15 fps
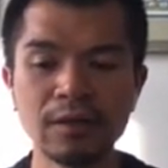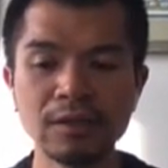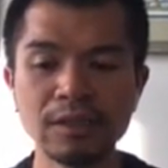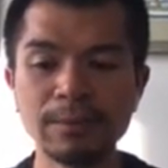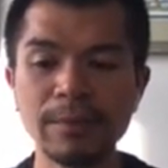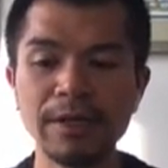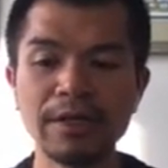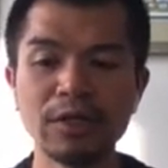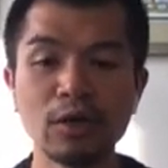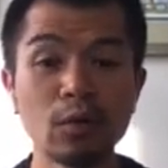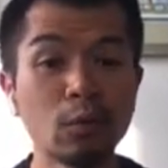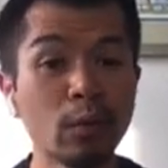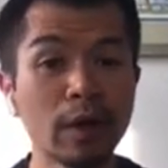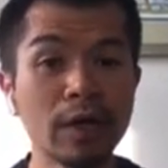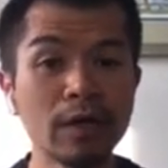depending
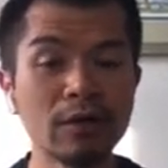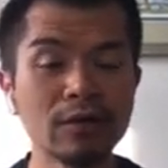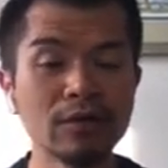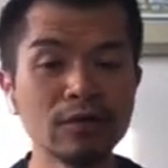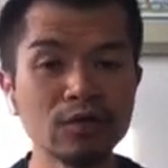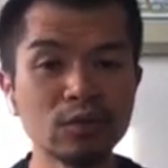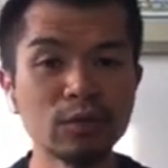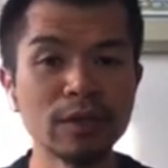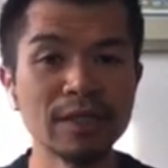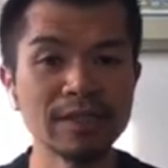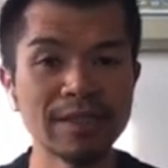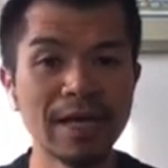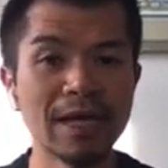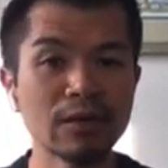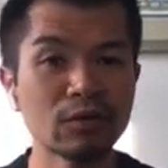on where the tween
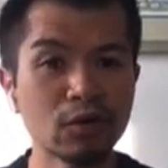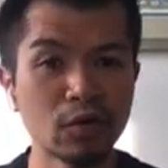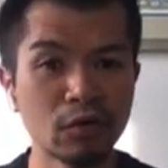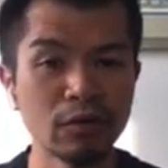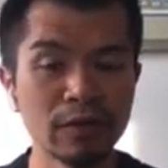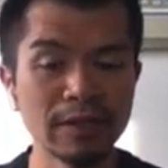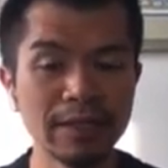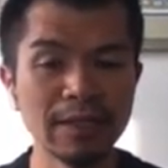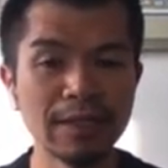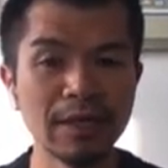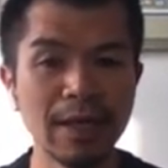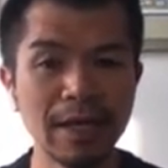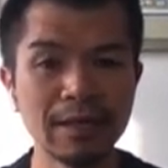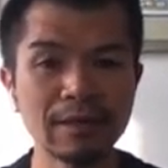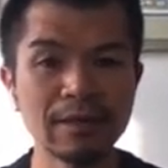is at currently
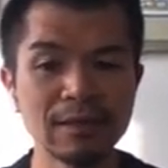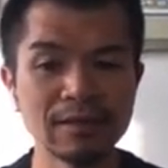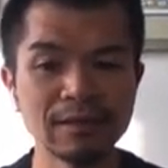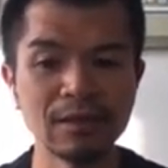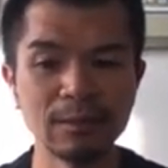at this